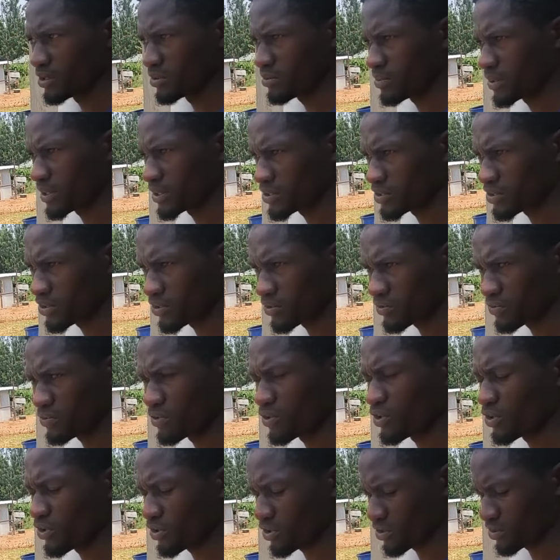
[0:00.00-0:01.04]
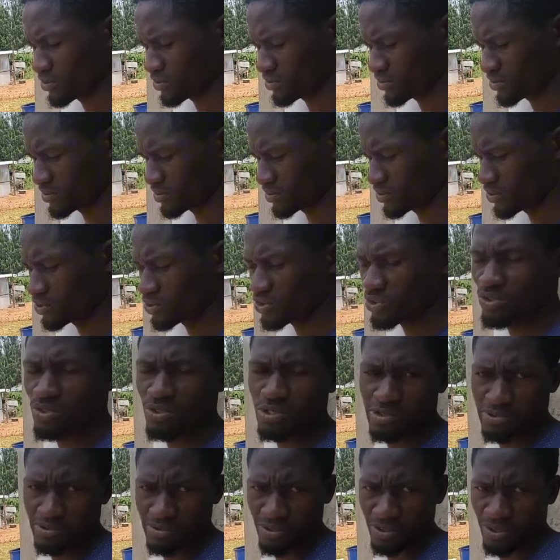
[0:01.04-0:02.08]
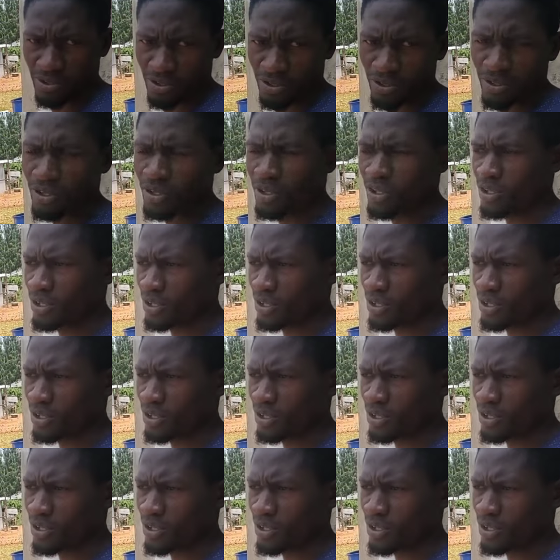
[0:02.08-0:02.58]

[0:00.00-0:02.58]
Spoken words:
part floor, not only floor,